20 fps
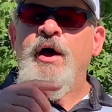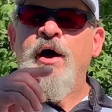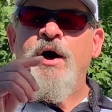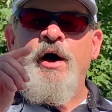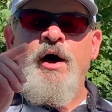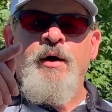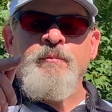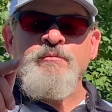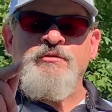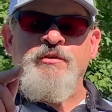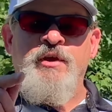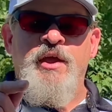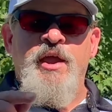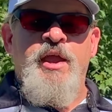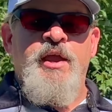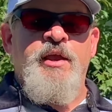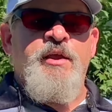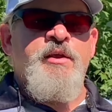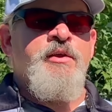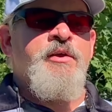I'm
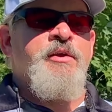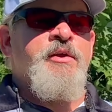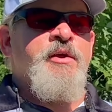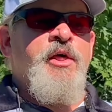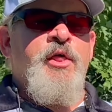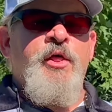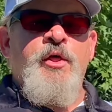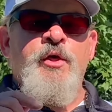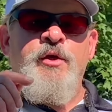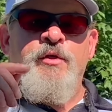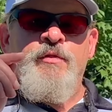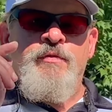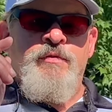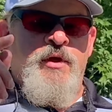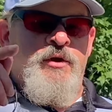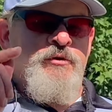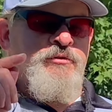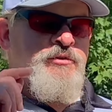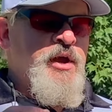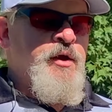saying
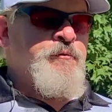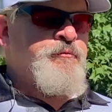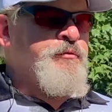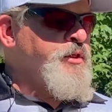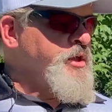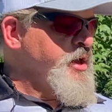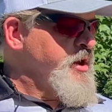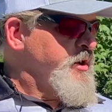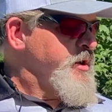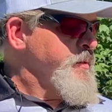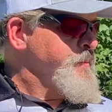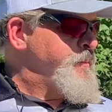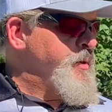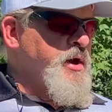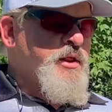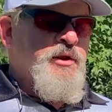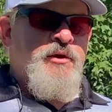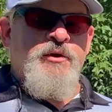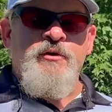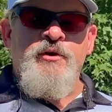they're definitely a
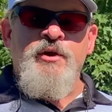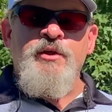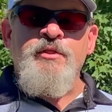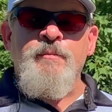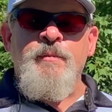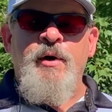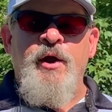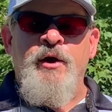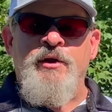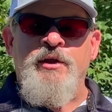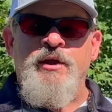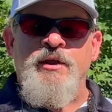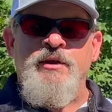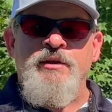competitor in the market.